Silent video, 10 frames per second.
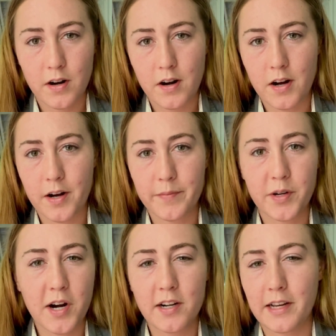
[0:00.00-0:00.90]
um,
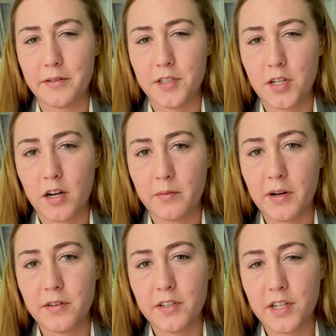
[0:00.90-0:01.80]
you're not allowed to talk
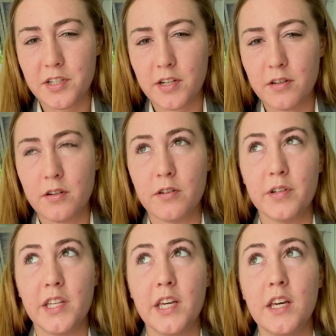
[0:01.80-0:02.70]
about religion or
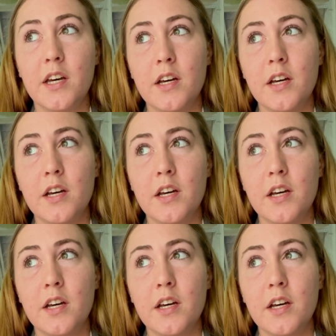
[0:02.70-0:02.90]
really,